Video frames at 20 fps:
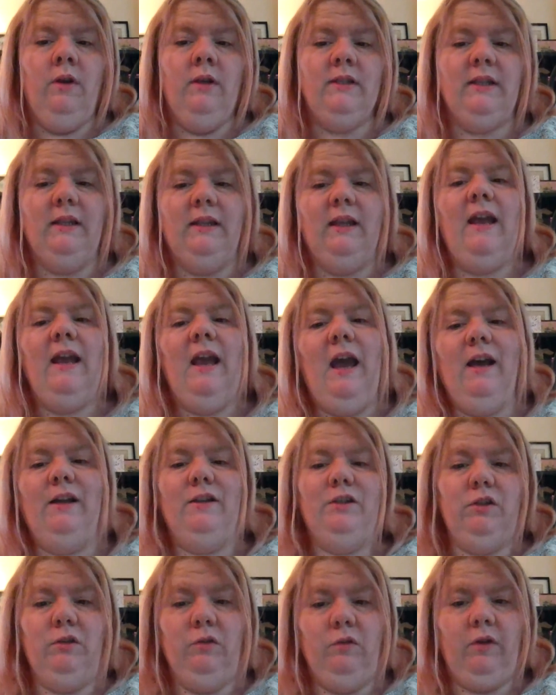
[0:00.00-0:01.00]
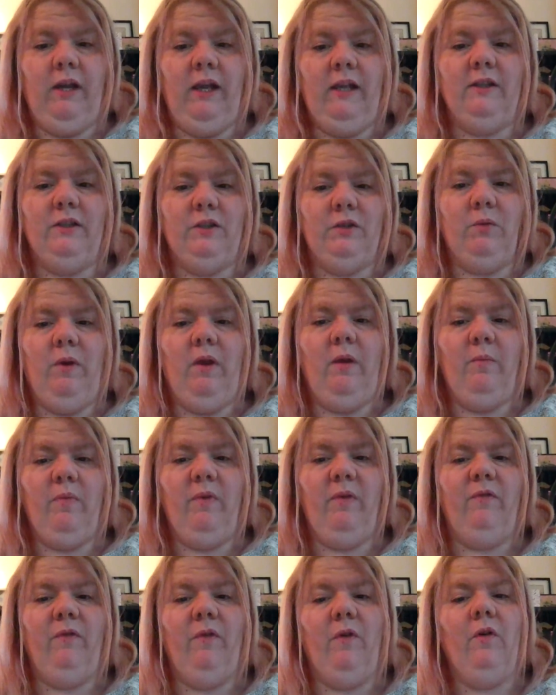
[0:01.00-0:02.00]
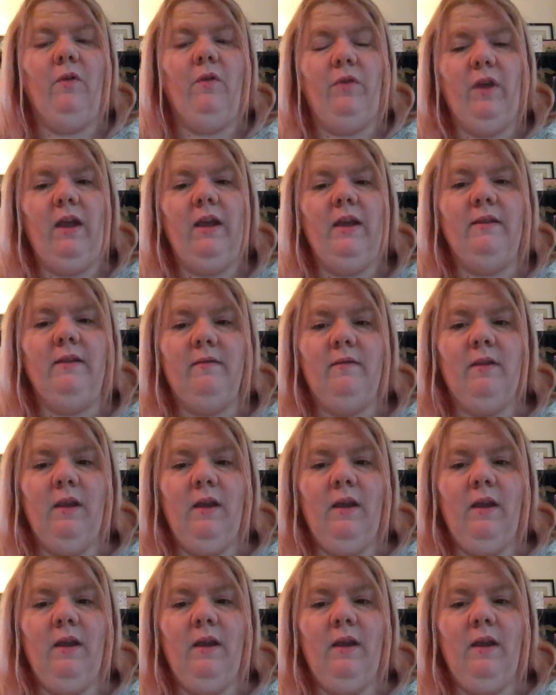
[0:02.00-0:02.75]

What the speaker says: so they had to look into it before they